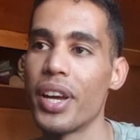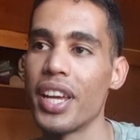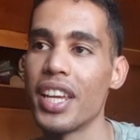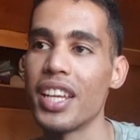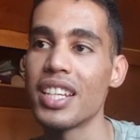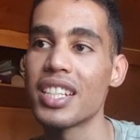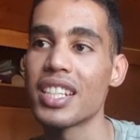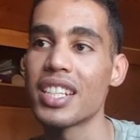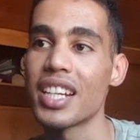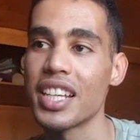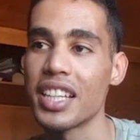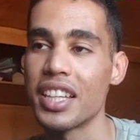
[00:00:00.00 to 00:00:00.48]

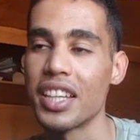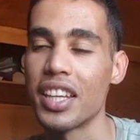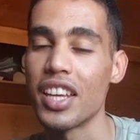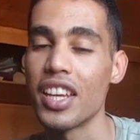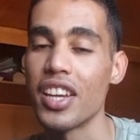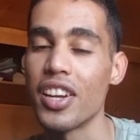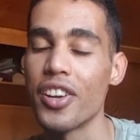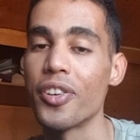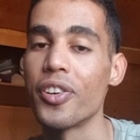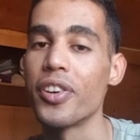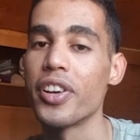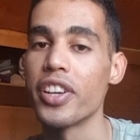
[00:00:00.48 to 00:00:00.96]
inside
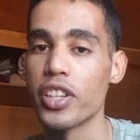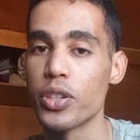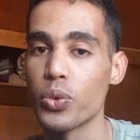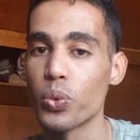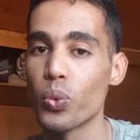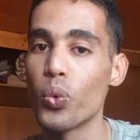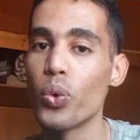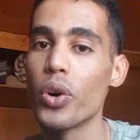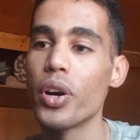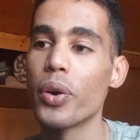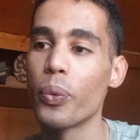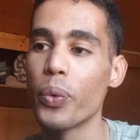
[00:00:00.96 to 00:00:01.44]
here is
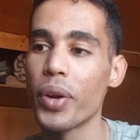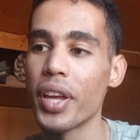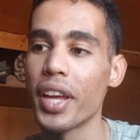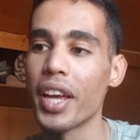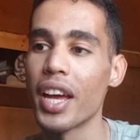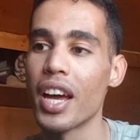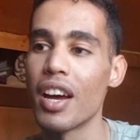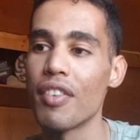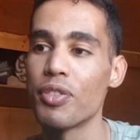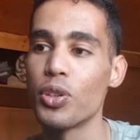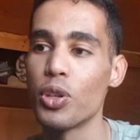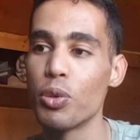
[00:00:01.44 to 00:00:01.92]
where we
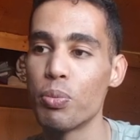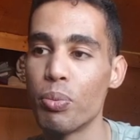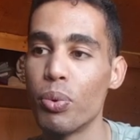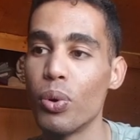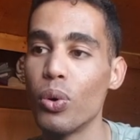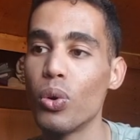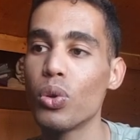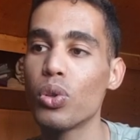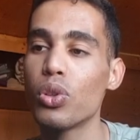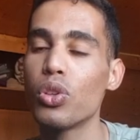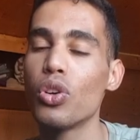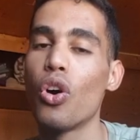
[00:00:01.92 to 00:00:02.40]
have to
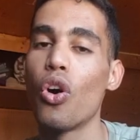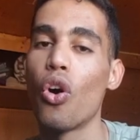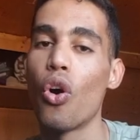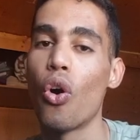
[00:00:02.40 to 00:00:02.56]
put